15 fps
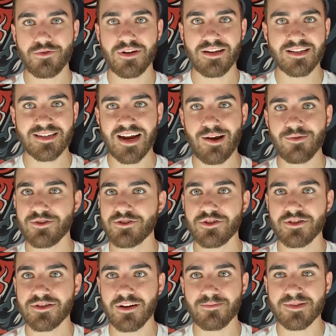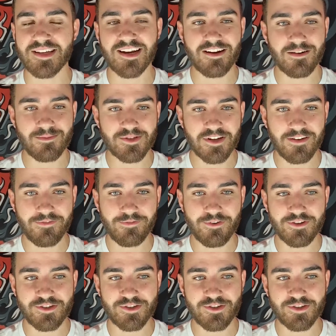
And this guy was just upset at himself for it.